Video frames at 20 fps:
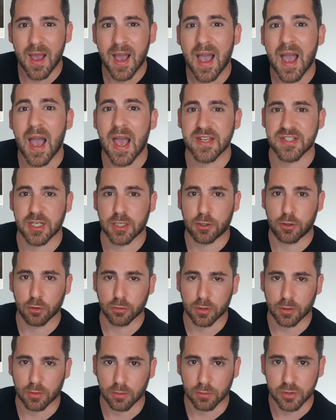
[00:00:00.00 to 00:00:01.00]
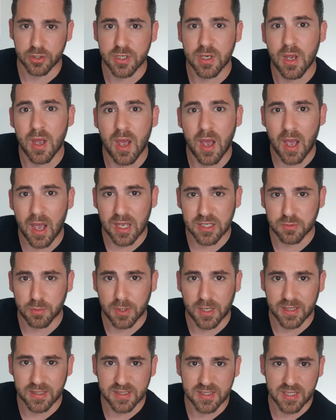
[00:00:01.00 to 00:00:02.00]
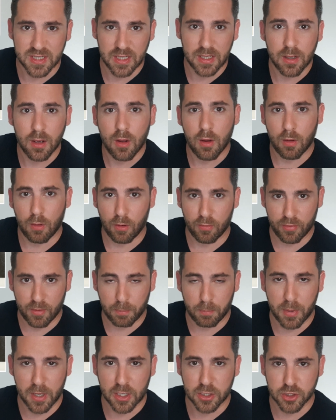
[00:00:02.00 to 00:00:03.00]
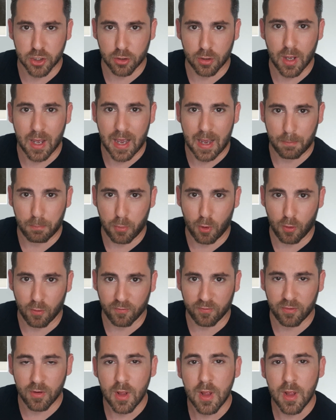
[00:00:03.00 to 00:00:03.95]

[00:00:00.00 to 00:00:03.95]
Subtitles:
has a cuticles, as we can see on the picture above.